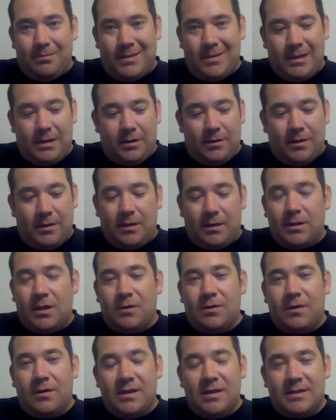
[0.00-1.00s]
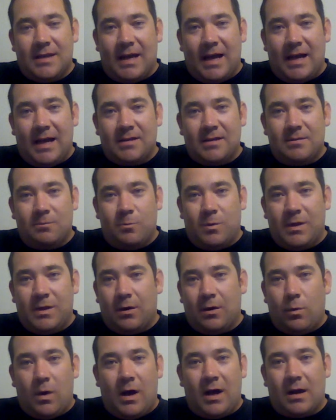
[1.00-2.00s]
Little known to these guys, when they
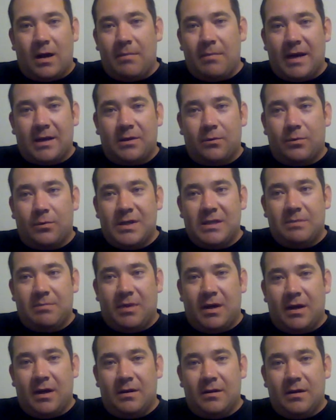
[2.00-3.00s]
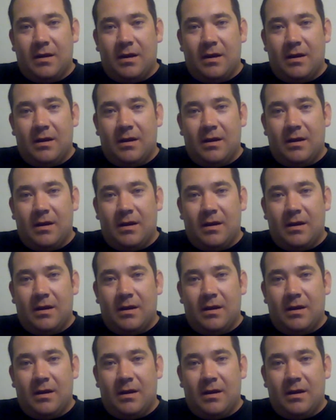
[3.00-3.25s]
were walking back to the respawn,